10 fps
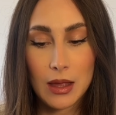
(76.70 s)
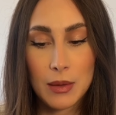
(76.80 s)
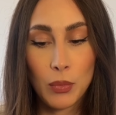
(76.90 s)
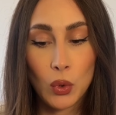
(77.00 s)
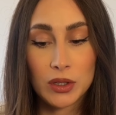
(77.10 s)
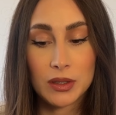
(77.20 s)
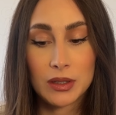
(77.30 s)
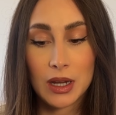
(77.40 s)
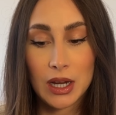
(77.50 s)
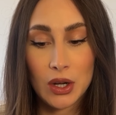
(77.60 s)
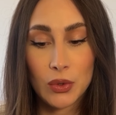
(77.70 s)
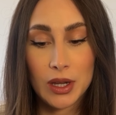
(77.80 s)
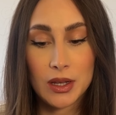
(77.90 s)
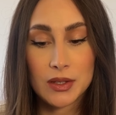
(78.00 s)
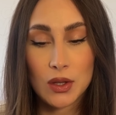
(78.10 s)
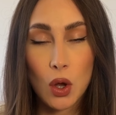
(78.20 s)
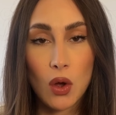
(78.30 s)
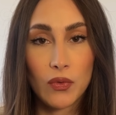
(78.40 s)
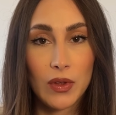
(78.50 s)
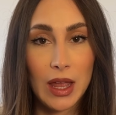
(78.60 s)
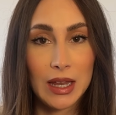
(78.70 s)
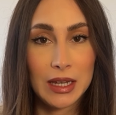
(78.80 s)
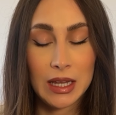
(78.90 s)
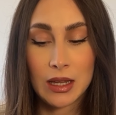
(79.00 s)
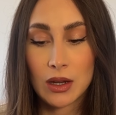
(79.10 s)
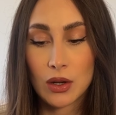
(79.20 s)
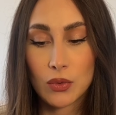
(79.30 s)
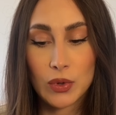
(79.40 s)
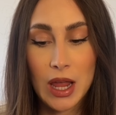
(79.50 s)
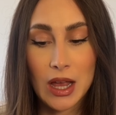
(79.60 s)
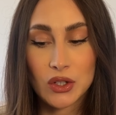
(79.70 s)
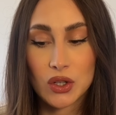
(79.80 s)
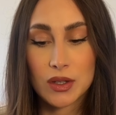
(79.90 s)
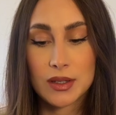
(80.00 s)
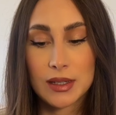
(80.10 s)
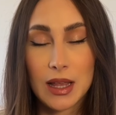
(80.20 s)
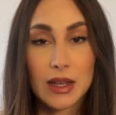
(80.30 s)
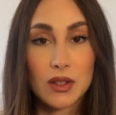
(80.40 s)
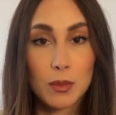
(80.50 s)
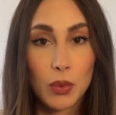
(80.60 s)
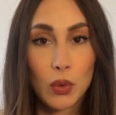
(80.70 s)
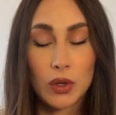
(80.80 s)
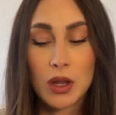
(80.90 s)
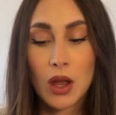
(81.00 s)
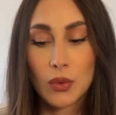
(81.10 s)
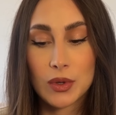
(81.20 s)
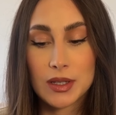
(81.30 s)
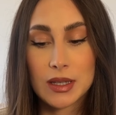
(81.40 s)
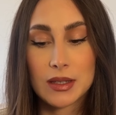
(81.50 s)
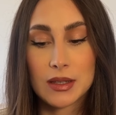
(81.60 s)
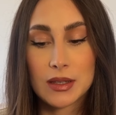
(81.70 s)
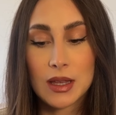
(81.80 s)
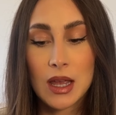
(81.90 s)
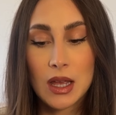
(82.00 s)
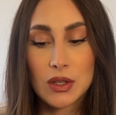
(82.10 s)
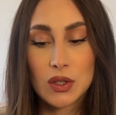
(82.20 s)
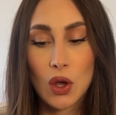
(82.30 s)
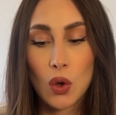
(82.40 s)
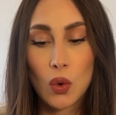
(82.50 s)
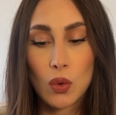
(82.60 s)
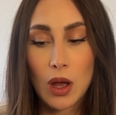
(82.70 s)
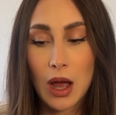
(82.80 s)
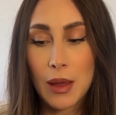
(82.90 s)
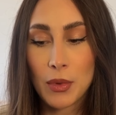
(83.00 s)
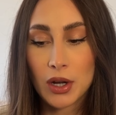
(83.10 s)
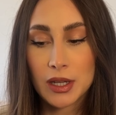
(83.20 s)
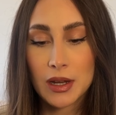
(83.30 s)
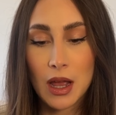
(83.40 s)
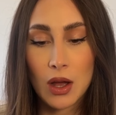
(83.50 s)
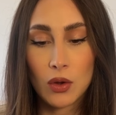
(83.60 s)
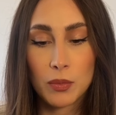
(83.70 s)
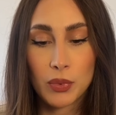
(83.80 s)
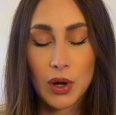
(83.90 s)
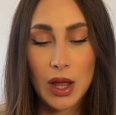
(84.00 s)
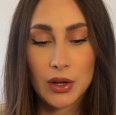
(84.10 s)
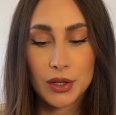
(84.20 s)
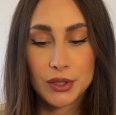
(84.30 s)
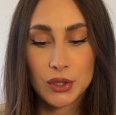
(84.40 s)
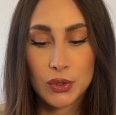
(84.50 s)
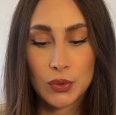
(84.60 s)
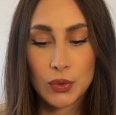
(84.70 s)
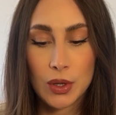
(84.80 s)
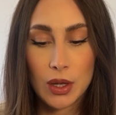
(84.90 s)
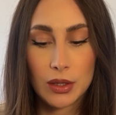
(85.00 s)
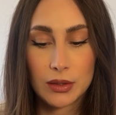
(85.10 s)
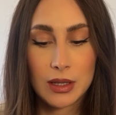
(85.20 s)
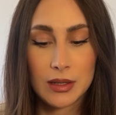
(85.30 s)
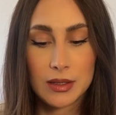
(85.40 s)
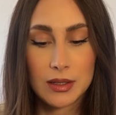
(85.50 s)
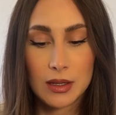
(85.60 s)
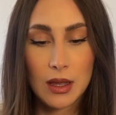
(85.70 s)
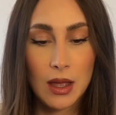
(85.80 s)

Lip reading: important areas of any reactions like support, resistance. So I marked it out prior to this